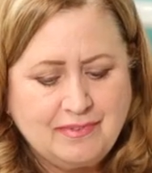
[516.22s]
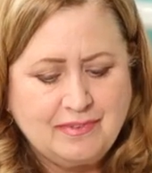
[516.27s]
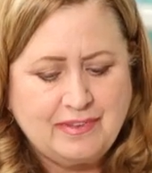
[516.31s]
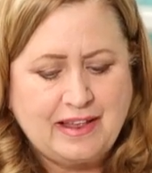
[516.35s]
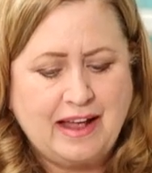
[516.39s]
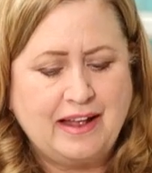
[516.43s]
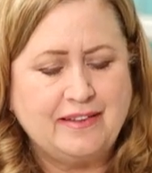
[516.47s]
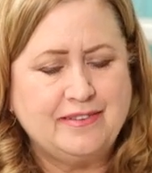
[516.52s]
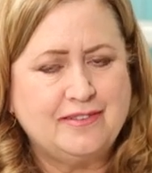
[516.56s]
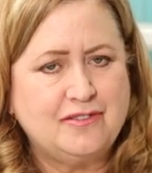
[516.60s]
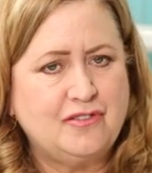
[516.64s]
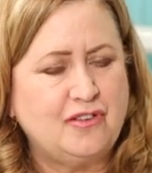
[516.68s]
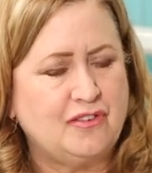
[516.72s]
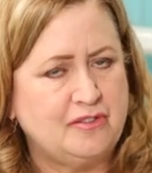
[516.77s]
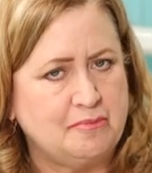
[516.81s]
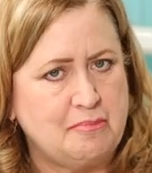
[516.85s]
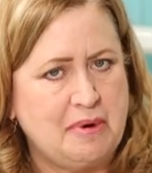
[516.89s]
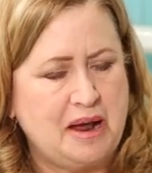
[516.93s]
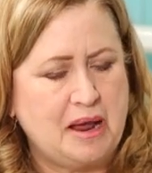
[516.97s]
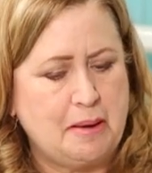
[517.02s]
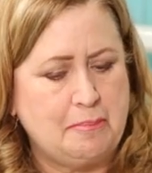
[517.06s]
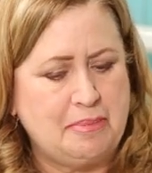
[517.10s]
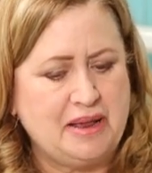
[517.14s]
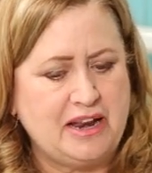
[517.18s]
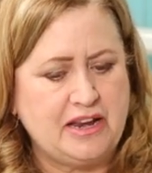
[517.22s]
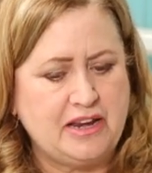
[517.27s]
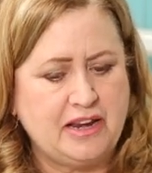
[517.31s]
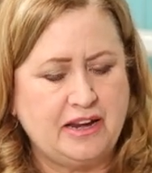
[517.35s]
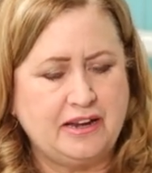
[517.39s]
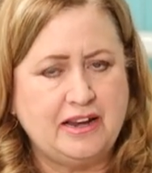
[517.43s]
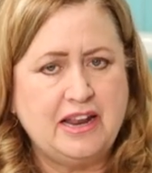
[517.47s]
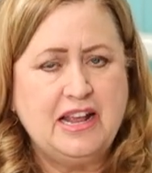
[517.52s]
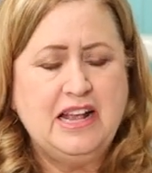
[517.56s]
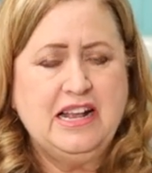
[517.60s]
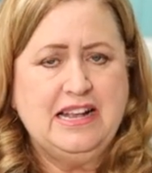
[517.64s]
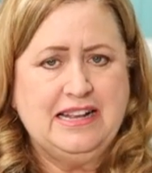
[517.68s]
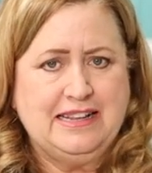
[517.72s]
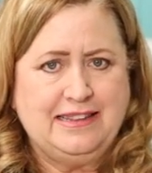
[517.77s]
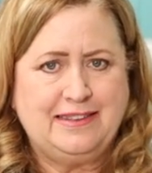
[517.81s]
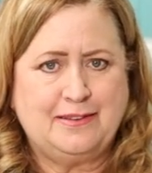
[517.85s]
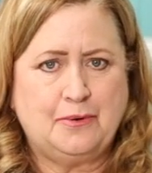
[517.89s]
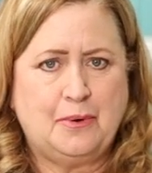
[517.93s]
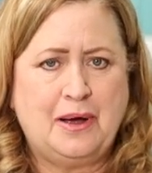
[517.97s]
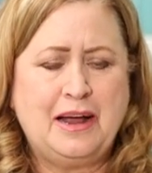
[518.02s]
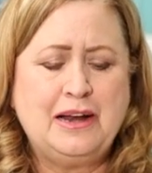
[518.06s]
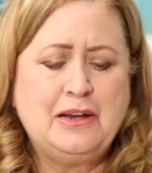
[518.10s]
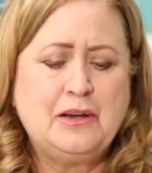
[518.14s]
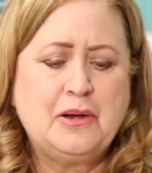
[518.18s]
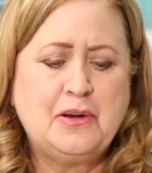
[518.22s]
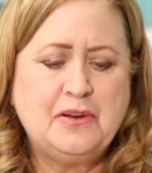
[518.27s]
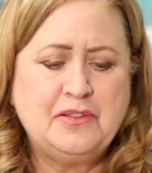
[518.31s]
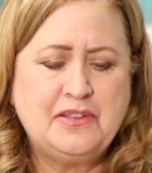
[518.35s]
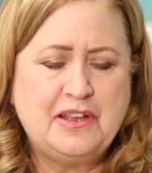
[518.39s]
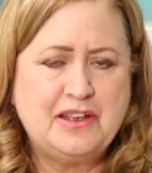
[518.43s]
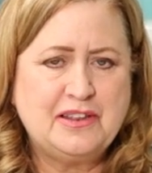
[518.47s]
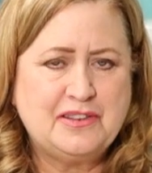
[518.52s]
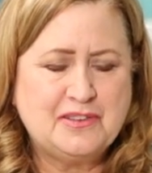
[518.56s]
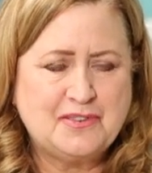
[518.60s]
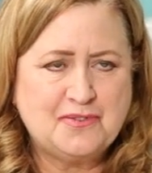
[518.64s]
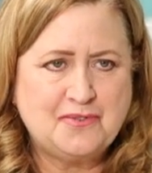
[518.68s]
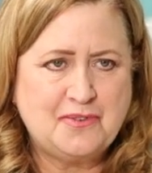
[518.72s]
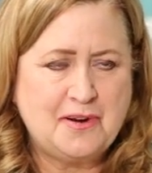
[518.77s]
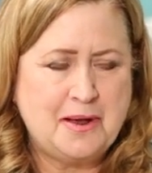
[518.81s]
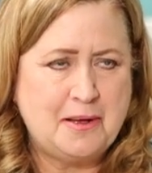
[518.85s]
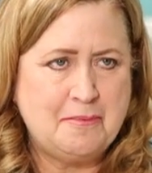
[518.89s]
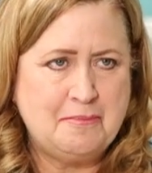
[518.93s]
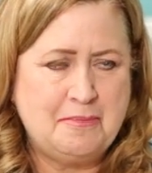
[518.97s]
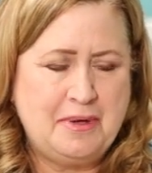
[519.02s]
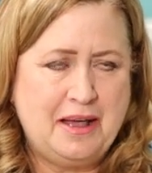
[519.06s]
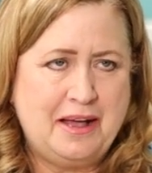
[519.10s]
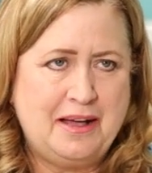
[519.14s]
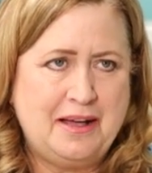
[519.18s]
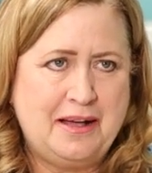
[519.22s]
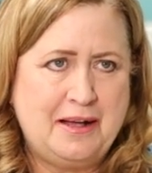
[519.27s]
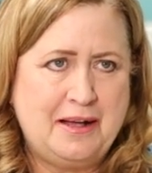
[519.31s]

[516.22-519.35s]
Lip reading: That's just my opinion. So I learned this from